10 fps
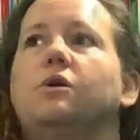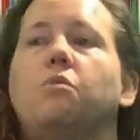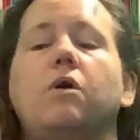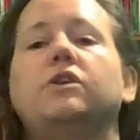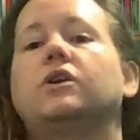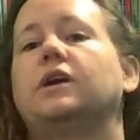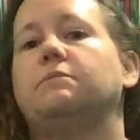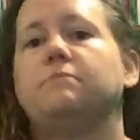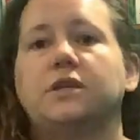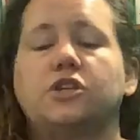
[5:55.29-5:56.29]
wonder
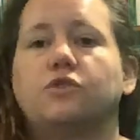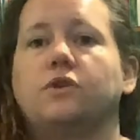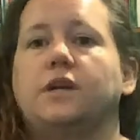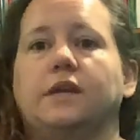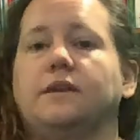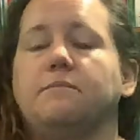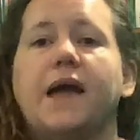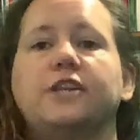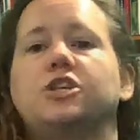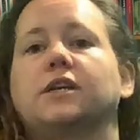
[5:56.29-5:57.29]
and mystery and
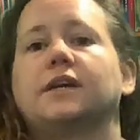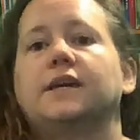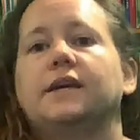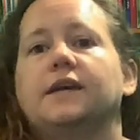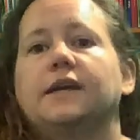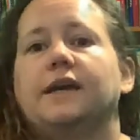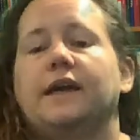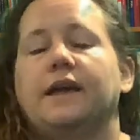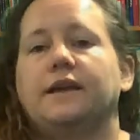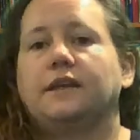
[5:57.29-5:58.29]
magic,
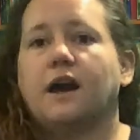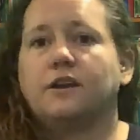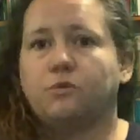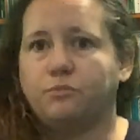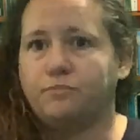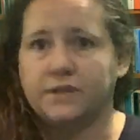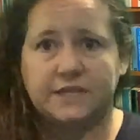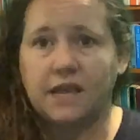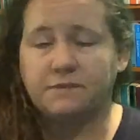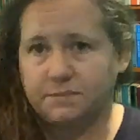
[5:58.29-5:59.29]
and gotten to the
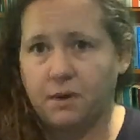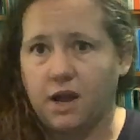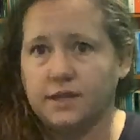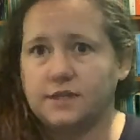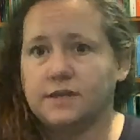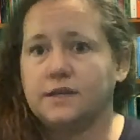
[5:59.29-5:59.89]
same spot